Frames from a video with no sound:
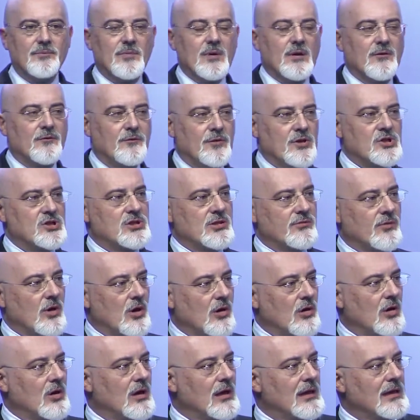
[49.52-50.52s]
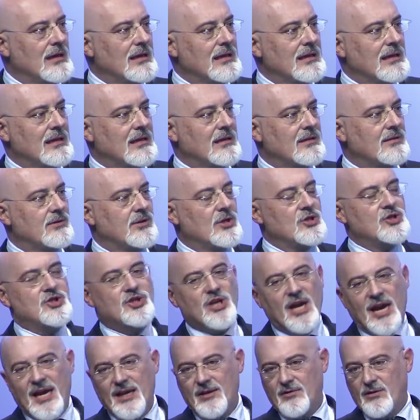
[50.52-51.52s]
first of all, the
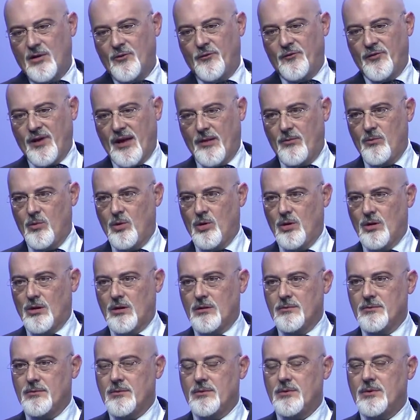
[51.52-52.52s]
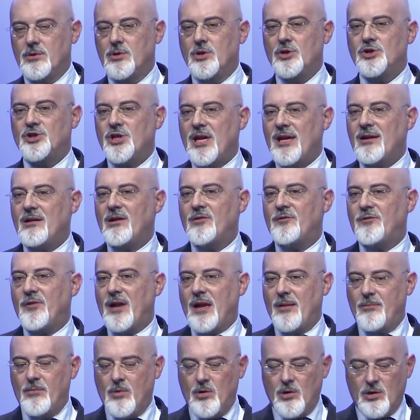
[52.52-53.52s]
general framework. The general
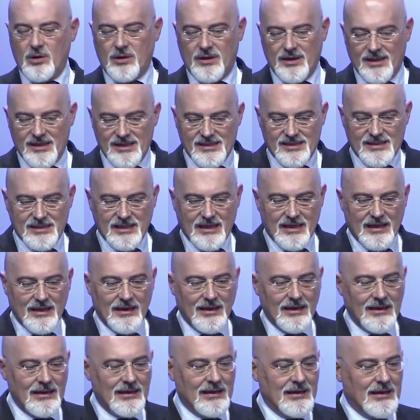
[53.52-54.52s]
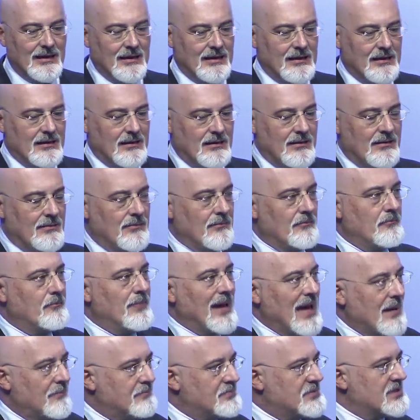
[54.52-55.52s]
framework is
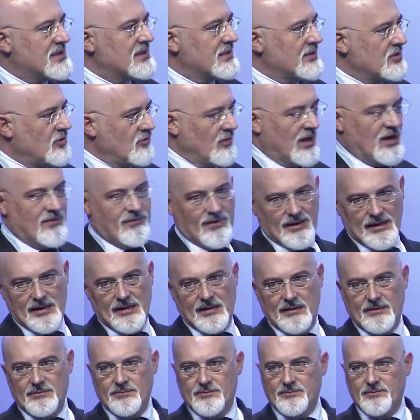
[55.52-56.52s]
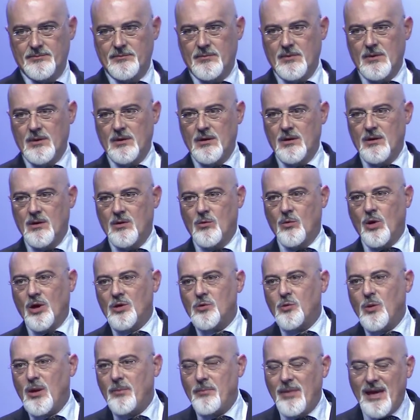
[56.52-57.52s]
BEPS-driven.
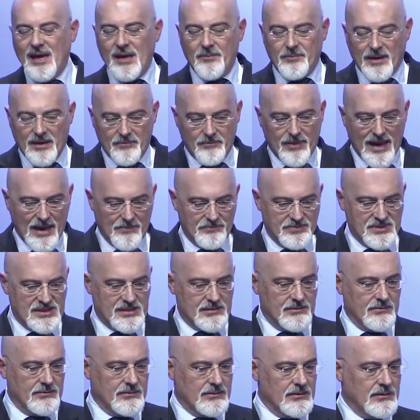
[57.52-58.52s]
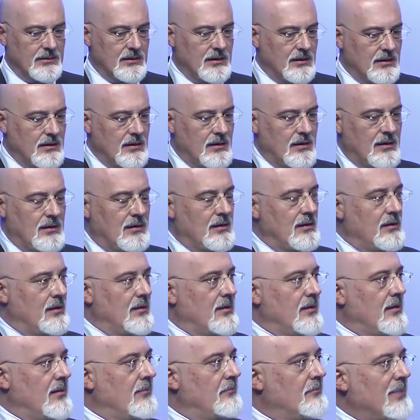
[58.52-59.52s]
What we mean by BEPS?
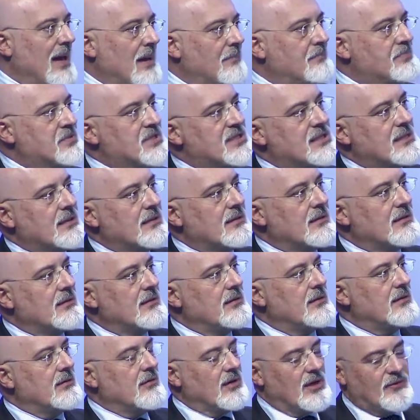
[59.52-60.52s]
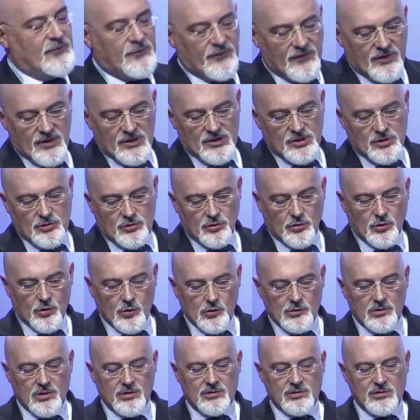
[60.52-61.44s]
BEPS refers to the